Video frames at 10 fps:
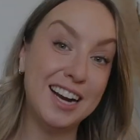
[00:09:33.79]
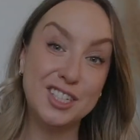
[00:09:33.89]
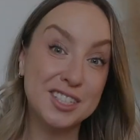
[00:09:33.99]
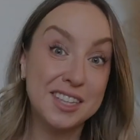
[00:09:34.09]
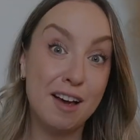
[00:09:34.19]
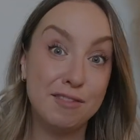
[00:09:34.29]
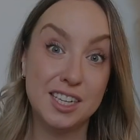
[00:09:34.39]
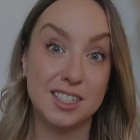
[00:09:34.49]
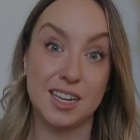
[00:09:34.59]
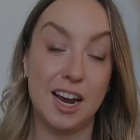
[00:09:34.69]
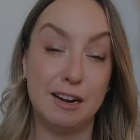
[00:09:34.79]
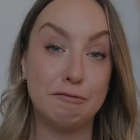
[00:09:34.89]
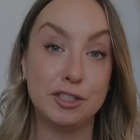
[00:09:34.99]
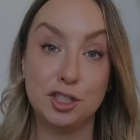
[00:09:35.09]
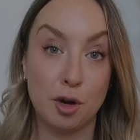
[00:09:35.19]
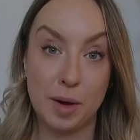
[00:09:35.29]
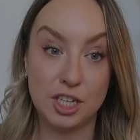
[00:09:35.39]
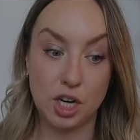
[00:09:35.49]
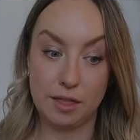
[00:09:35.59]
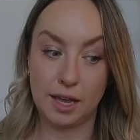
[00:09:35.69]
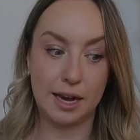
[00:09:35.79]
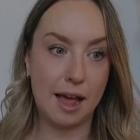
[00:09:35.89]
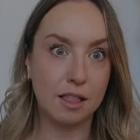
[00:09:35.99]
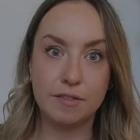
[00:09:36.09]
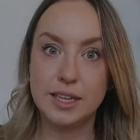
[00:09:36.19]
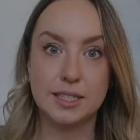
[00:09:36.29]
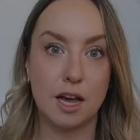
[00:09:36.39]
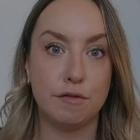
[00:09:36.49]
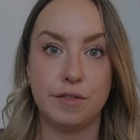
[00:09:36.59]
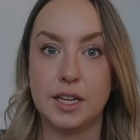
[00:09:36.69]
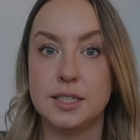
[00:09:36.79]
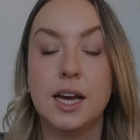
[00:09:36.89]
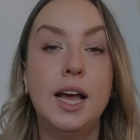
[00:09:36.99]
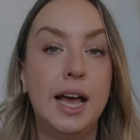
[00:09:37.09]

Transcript: I just love the design of so much. I think it elevates outfits.